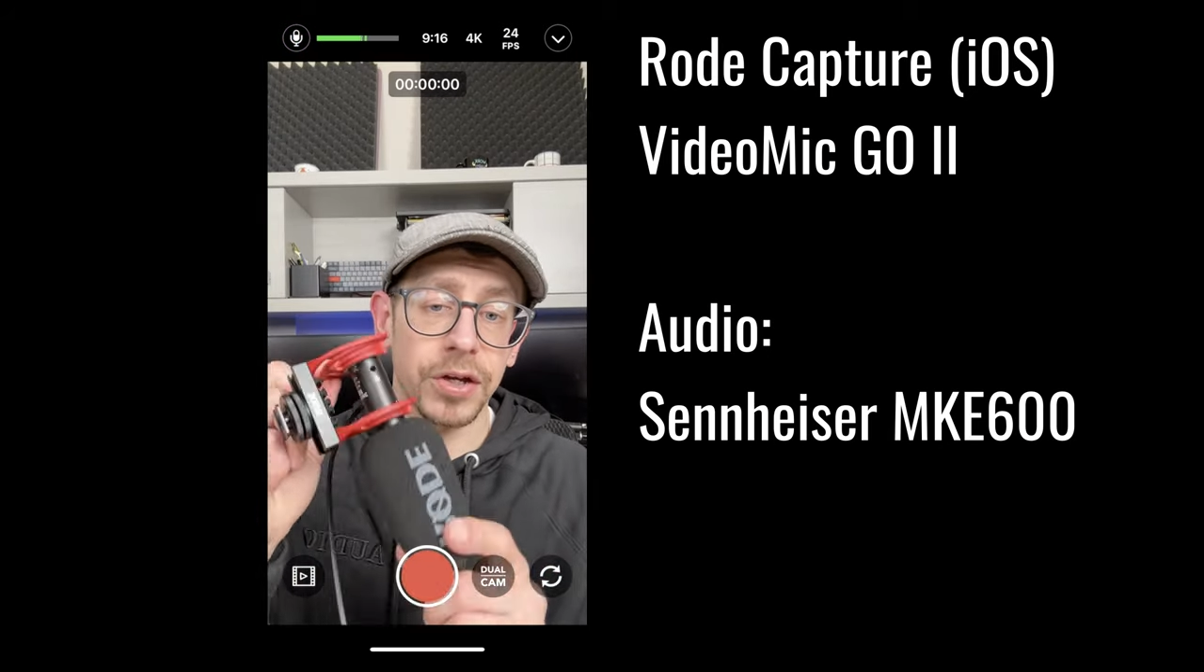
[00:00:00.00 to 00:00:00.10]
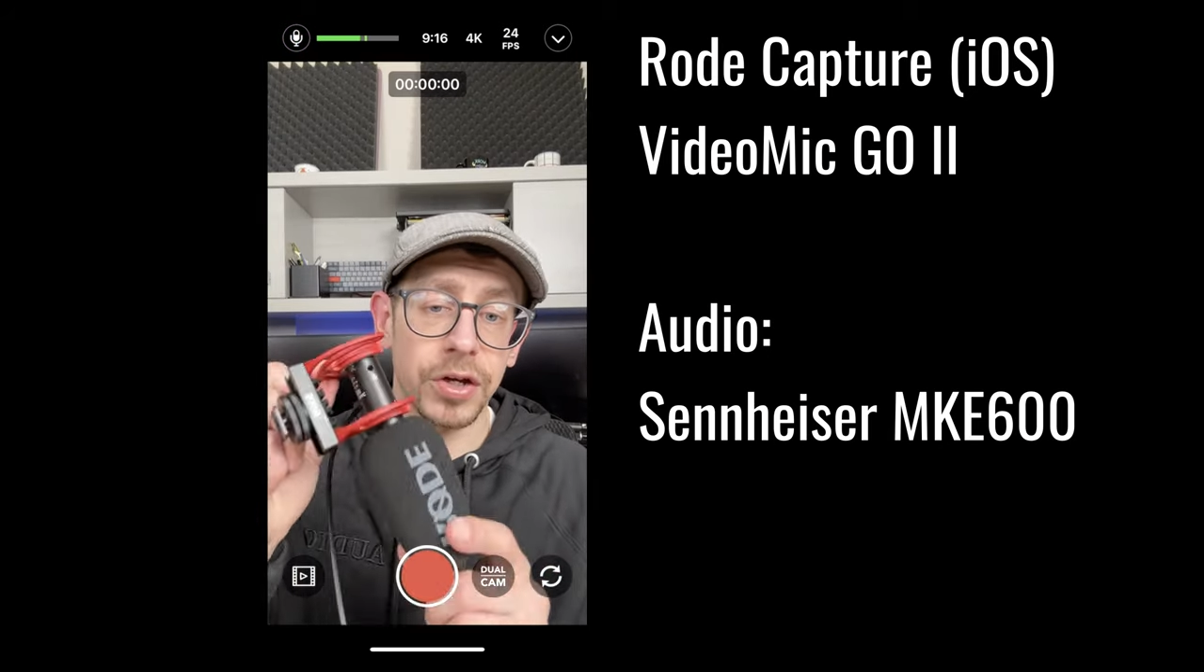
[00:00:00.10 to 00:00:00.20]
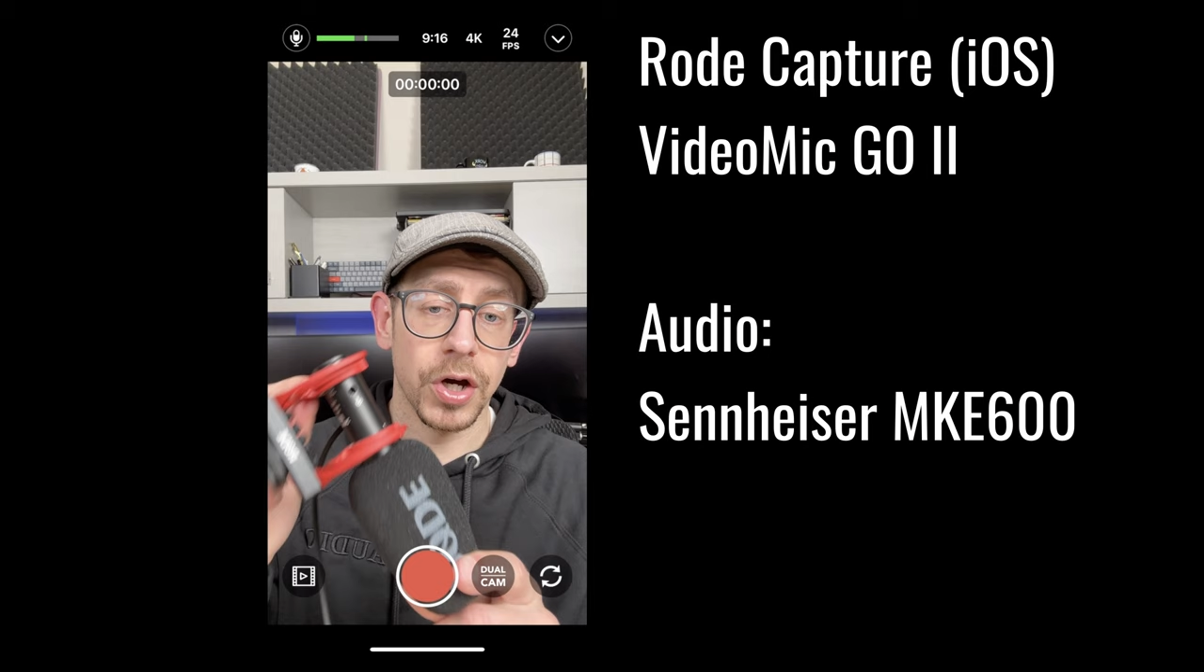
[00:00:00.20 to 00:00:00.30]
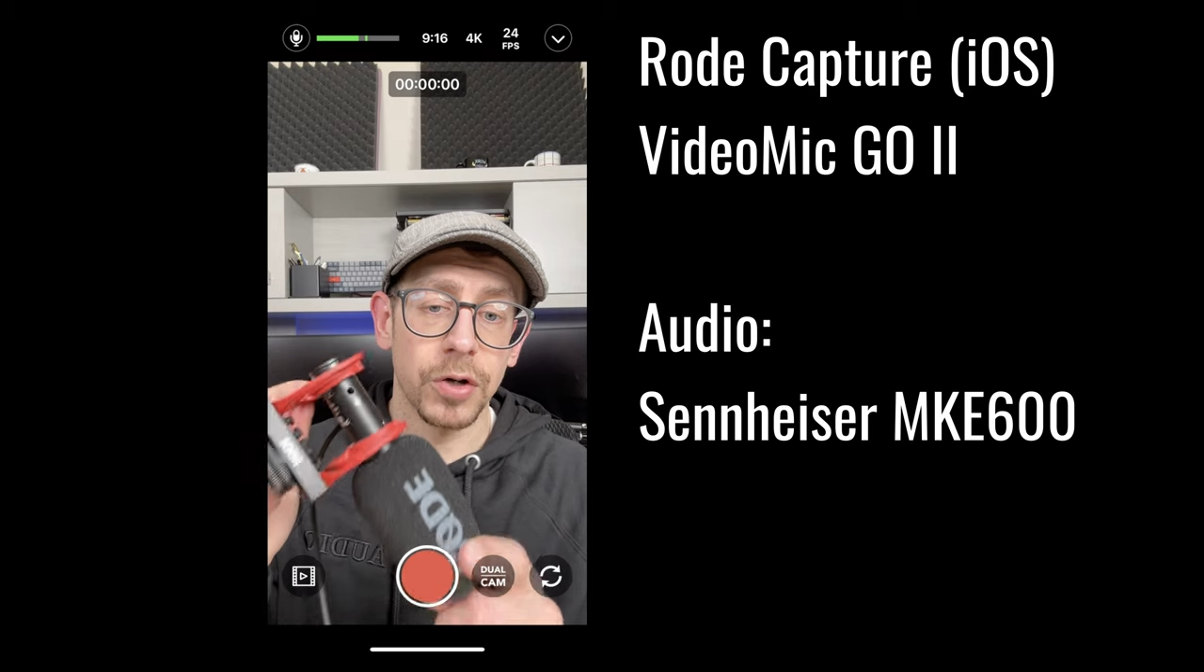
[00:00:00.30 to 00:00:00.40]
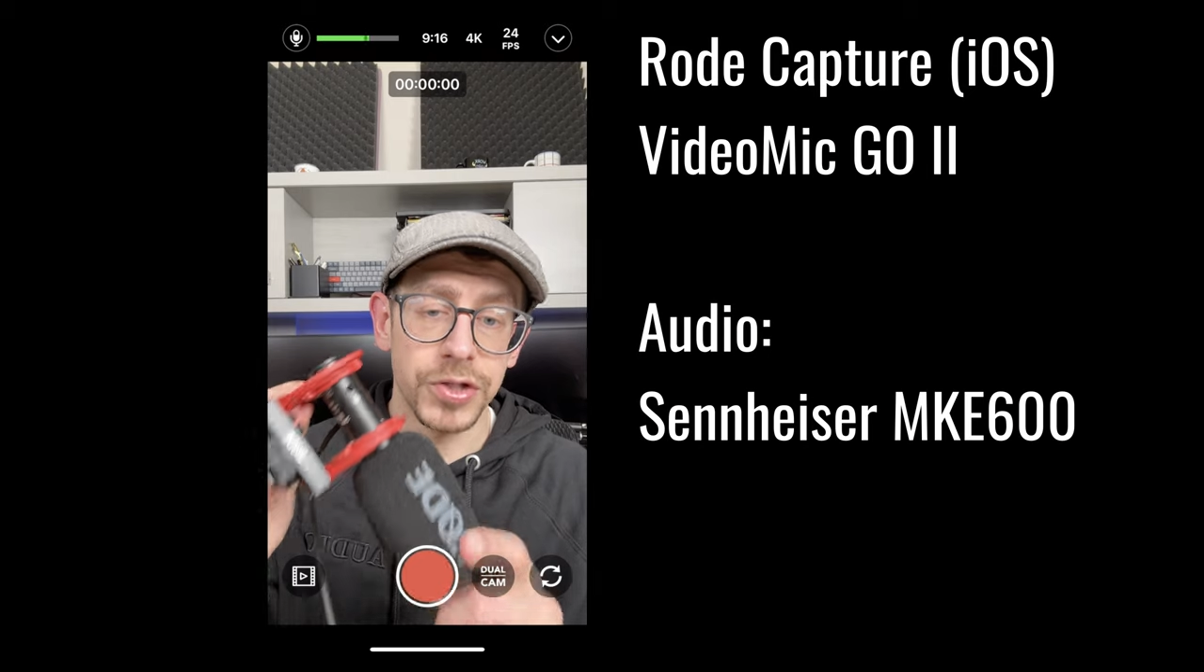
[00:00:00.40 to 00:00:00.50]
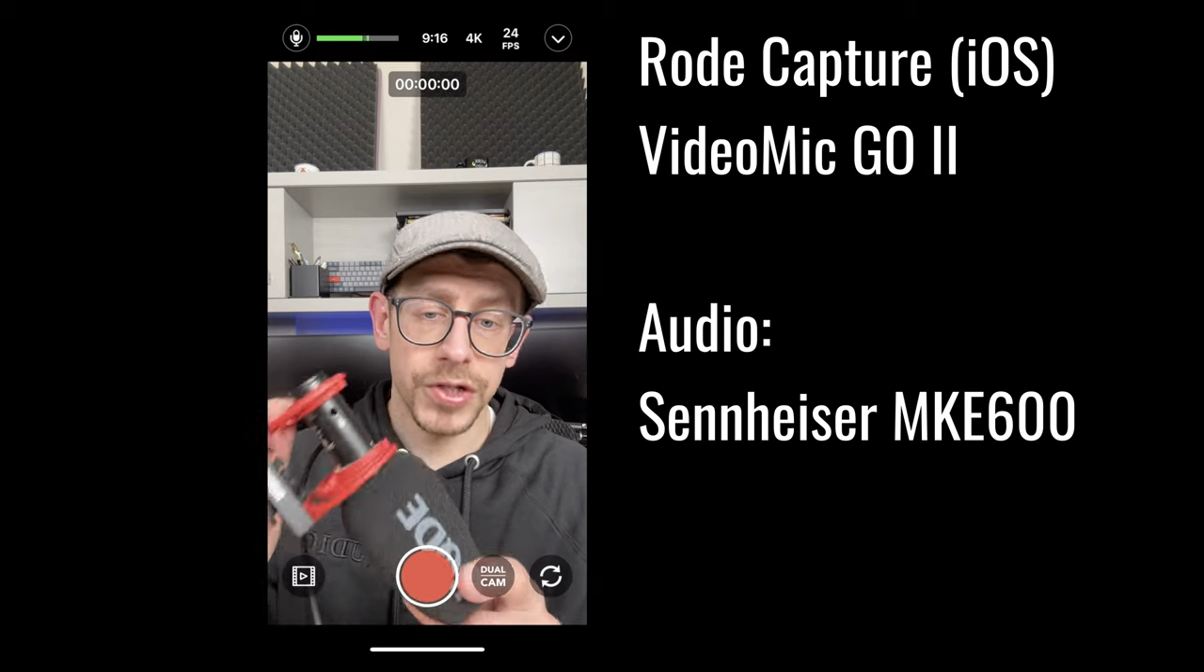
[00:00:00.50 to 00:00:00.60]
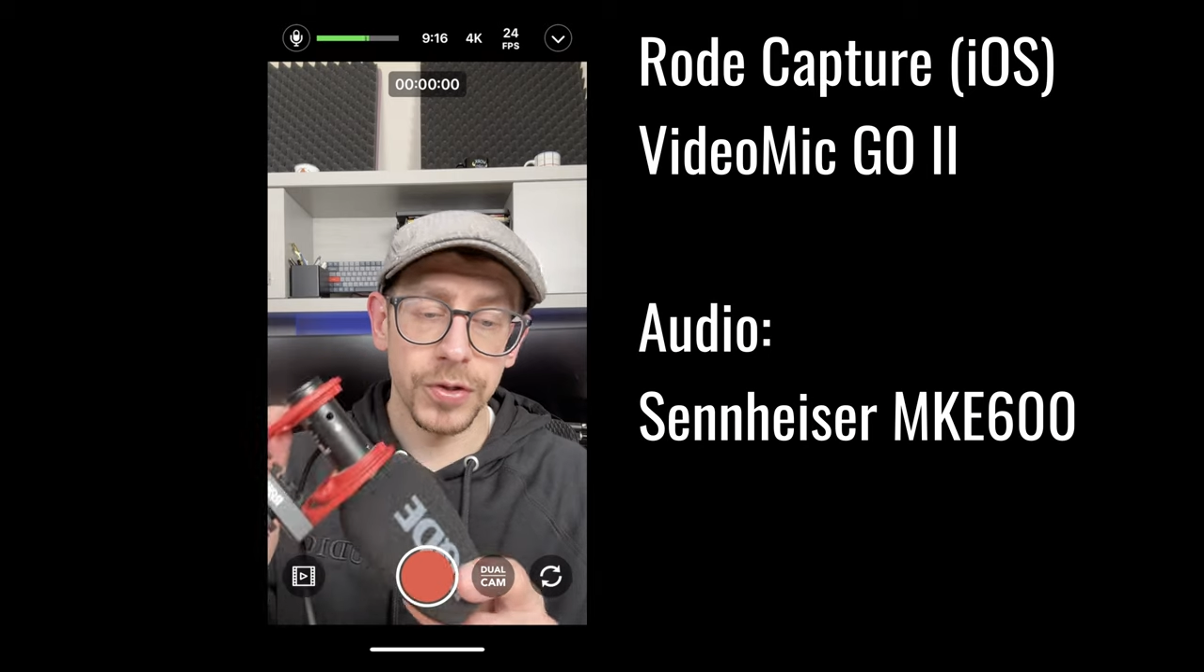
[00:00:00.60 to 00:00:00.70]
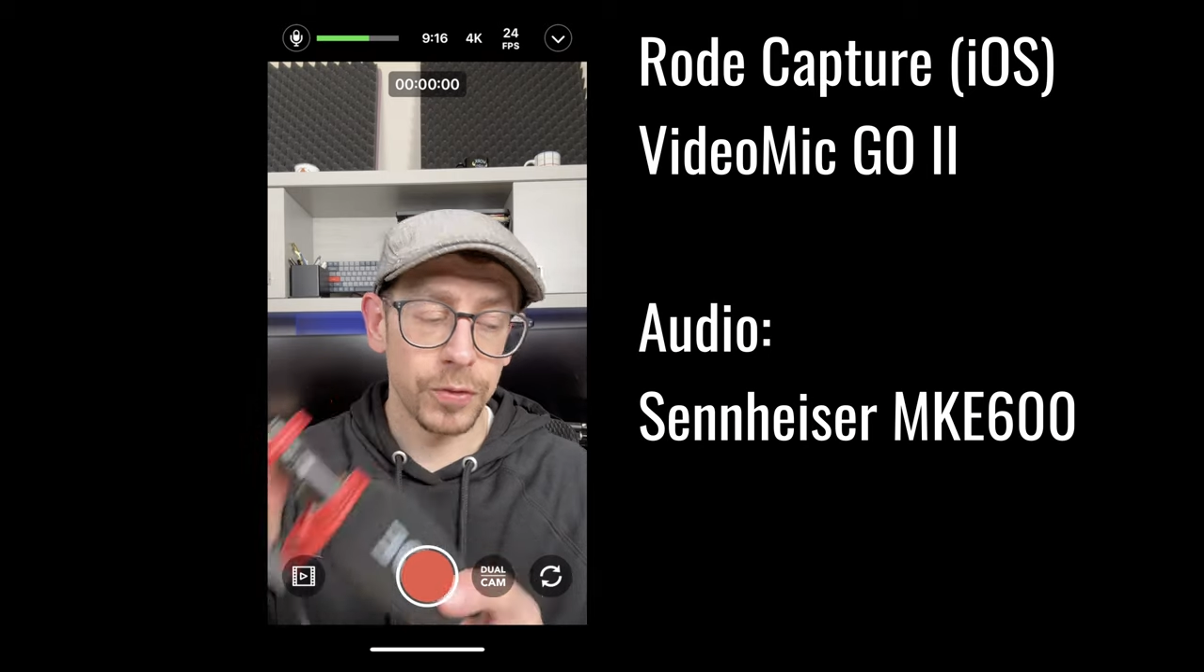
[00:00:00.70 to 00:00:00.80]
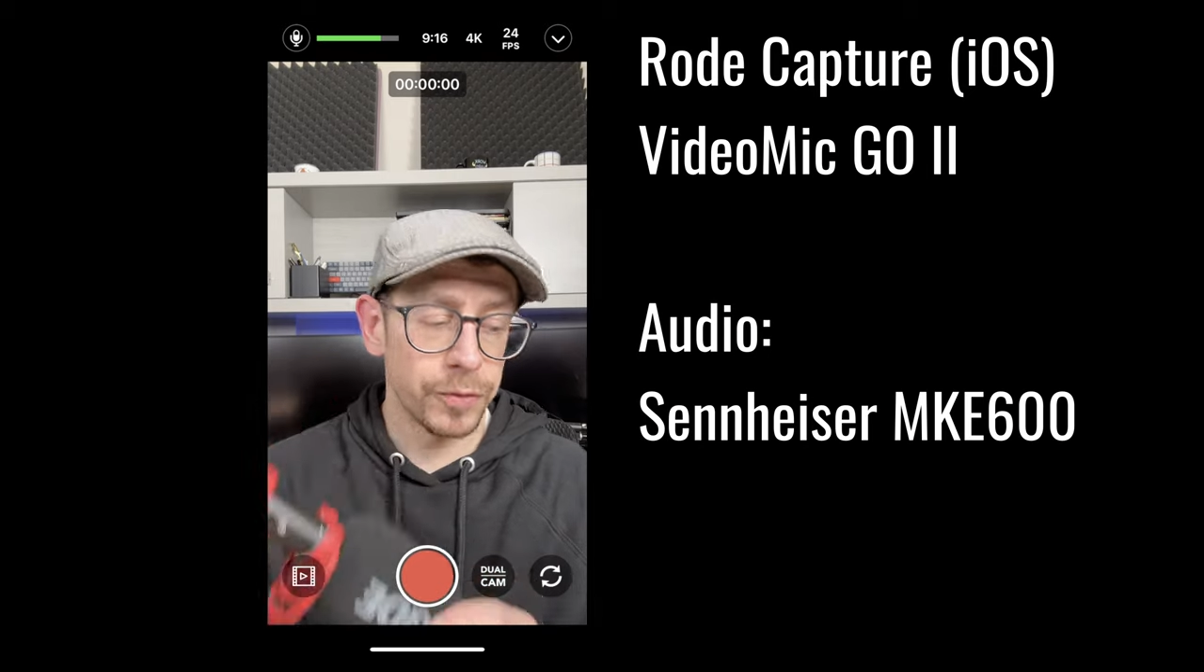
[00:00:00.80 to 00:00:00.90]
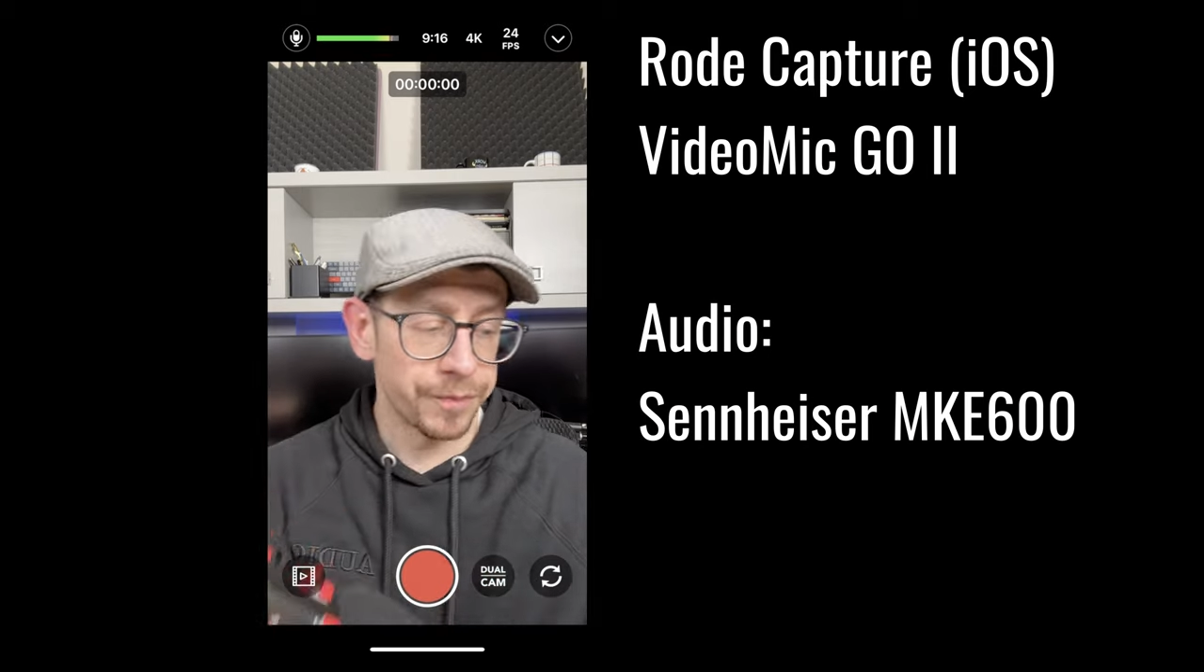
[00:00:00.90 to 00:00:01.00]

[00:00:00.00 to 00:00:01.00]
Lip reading: GO II